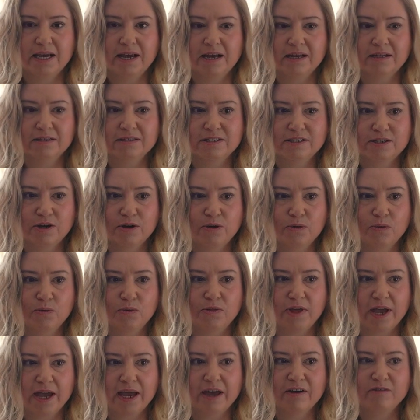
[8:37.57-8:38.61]
And so
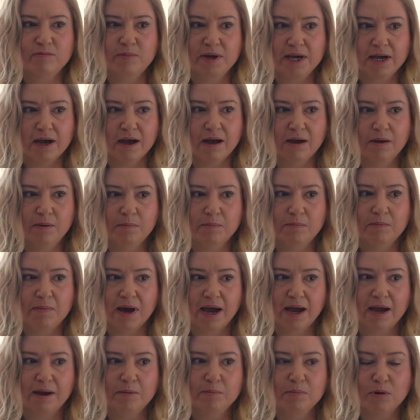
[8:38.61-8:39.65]
they have become
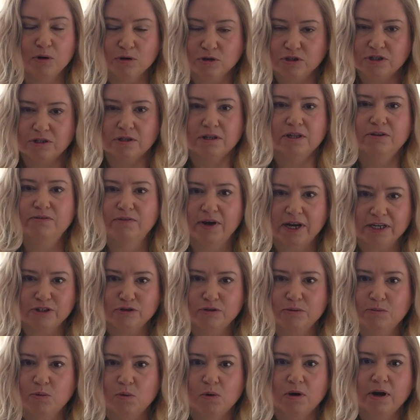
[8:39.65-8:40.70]
my personal
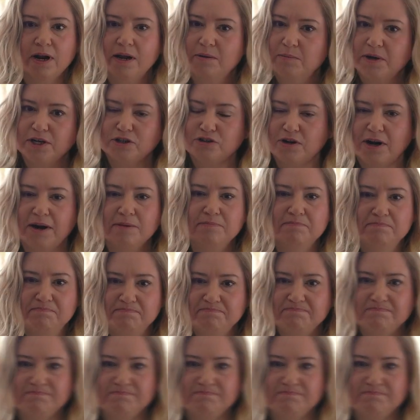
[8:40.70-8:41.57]
advisory board and my tribe.